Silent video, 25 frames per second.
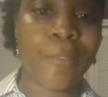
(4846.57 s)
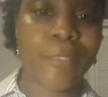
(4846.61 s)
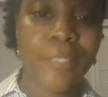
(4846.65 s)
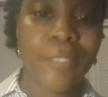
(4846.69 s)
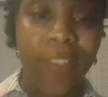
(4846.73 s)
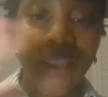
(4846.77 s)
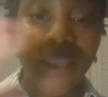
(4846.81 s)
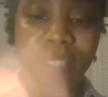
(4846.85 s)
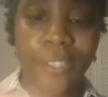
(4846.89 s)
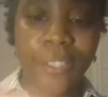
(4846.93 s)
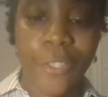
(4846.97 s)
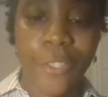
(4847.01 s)

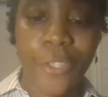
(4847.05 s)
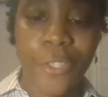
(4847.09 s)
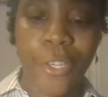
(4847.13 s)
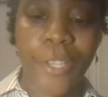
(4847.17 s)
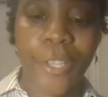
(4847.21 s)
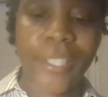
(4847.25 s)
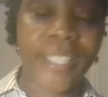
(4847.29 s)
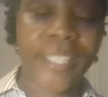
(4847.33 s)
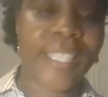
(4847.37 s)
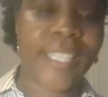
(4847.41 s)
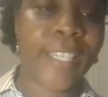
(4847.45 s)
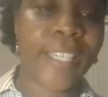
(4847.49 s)
take the
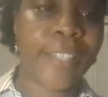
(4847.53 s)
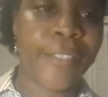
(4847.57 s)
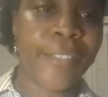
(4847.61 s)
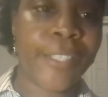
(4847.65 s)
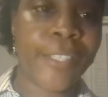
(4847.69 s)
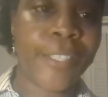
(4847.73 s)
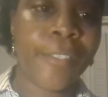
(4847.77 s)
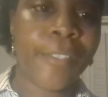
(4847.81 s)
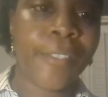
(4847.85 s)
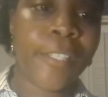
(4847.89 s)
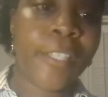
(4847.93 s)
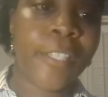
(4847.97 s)
jargon out of
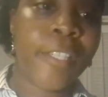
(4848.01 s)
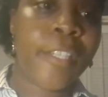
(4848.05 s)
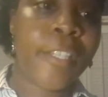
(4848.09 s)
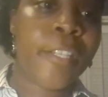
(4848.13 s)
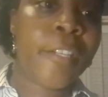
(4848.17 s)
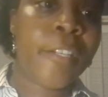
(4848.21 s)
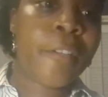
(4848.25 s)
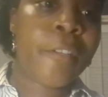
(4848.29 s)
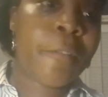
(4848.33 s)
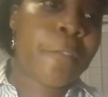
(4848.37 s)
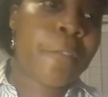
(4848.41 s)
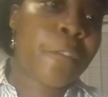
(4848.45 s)
it,
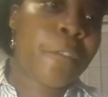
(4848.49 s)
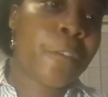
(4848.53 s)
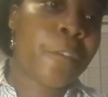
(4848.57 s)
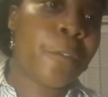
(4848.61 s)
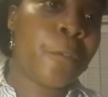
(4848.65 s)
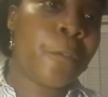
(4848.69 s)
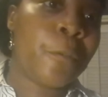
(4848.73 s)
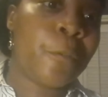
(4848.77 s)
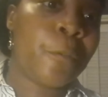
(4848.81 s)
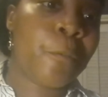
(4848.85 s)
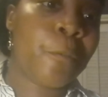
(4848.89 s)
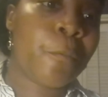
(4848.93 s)

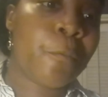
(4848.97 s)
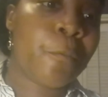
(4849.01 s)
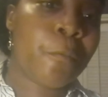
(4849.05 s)
to